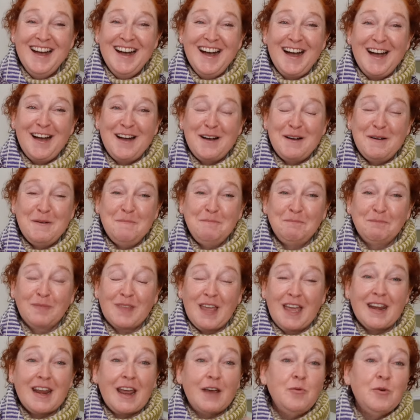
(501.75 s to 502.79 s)
And
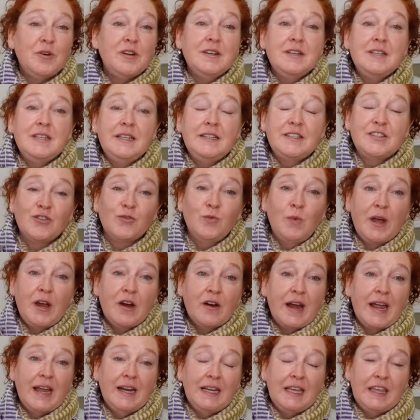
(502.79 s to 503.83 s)
I wouldn't need to wear
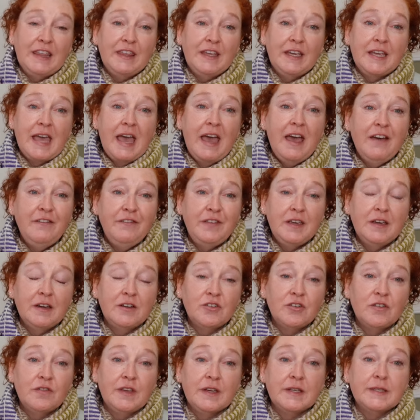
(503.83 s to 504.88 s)
anything heavy
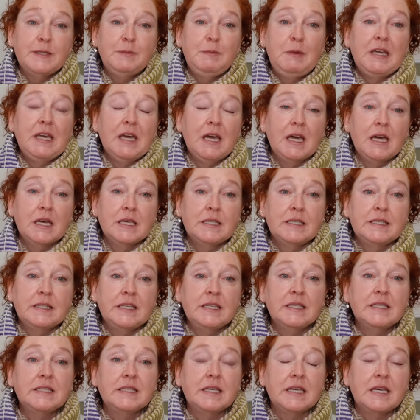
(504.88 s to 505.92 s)
under this, because
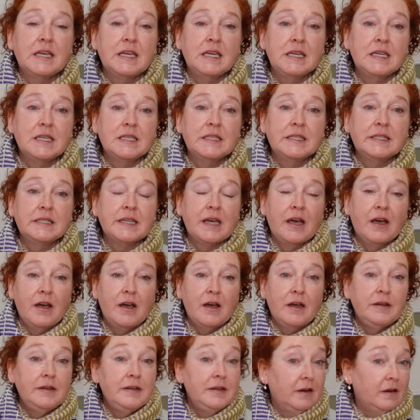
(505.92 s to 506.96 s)
this is
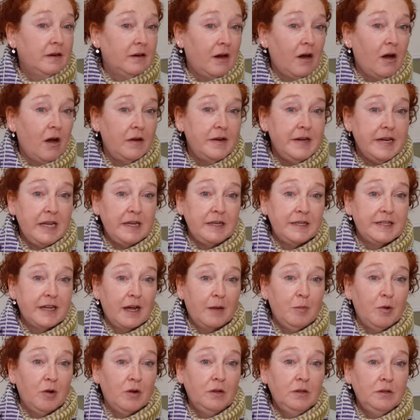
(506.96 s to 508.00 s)
knit
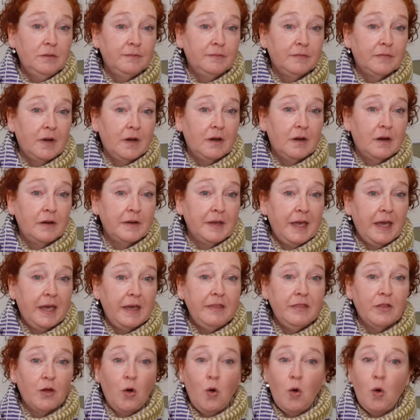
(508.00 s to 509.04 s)
double. Okay,
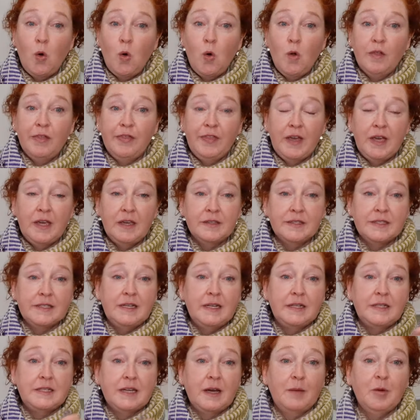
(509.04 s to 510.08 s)
the whole thing is
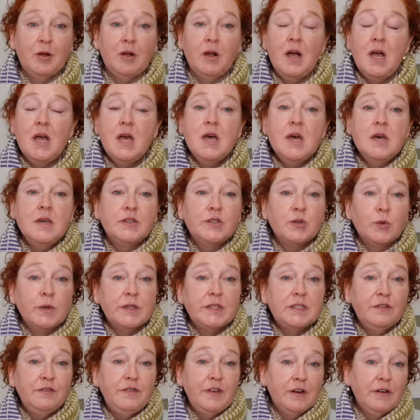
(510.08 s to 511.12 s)
knit double. So
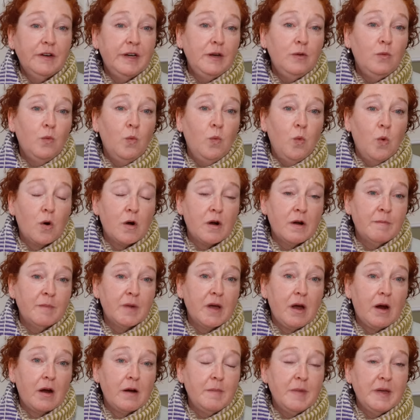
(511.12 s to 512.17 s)
it's a very warm
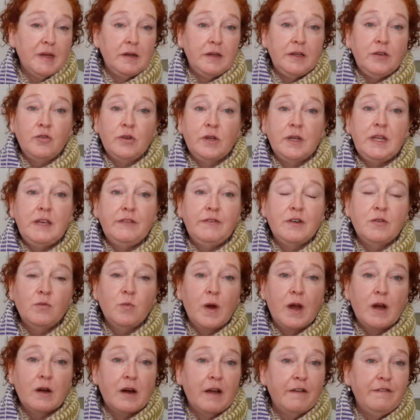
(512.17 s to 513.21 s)
garment. You could even
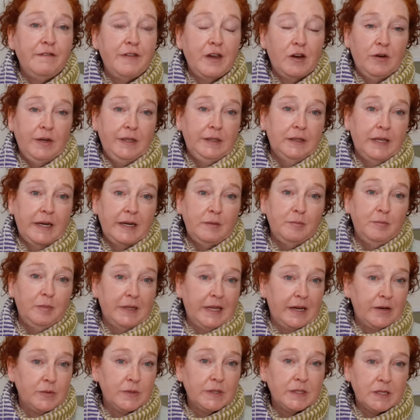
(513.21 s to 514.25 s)
wear a very light
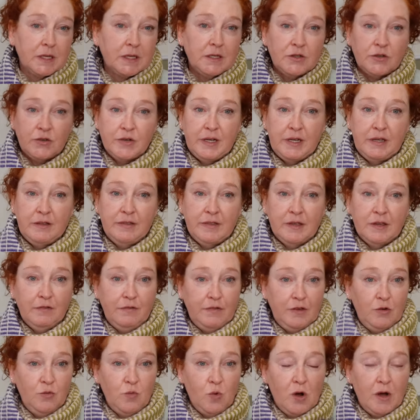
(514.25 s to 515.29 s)
blouse underneath if
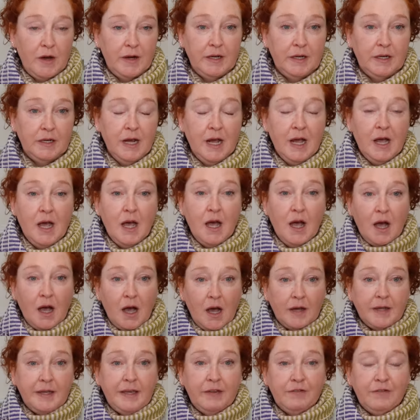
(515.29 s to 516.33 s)
you wanted,
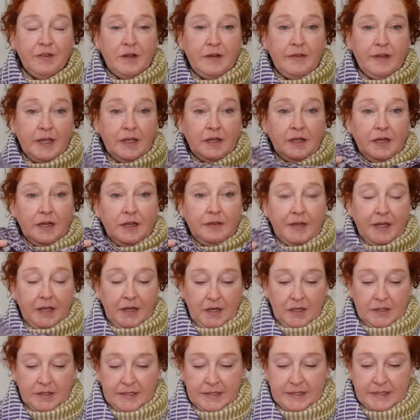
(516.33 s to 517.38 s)
given that
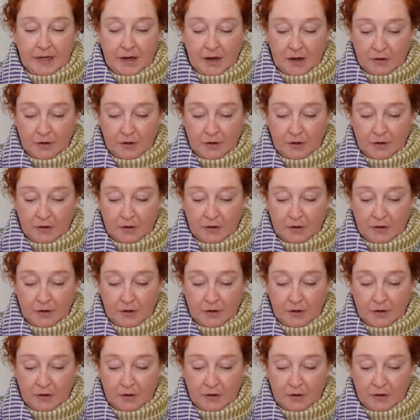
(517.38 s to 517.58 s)
it's